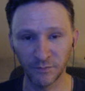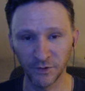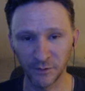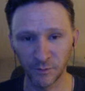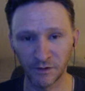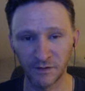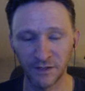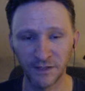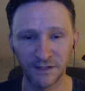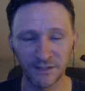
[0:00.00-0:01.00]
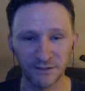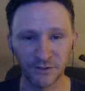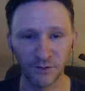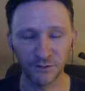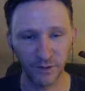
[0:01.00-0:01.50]
pretty well.
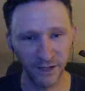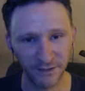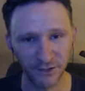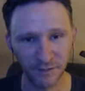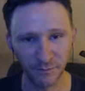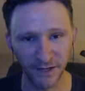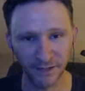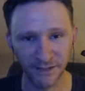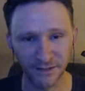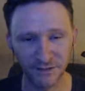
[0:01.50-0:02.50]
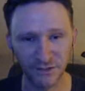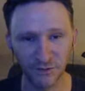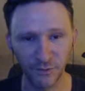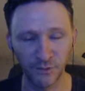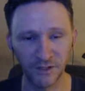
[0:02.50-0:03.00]
So let's go ahead, jump back
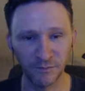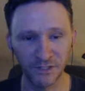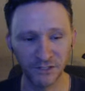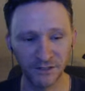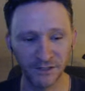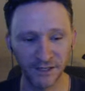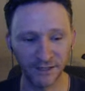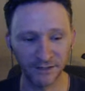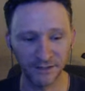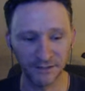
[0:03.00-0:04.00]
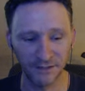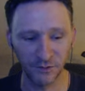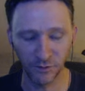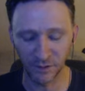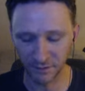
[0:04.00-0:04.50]
into the mission, and
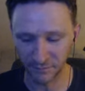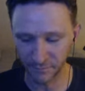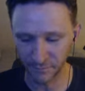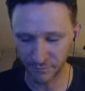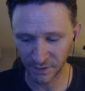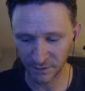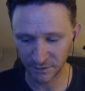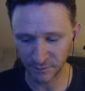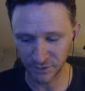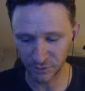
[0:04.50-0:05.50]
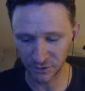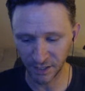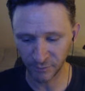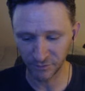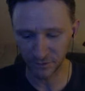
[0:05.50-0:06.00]
continue on. So let me switch
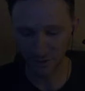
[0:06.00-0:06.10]
camera views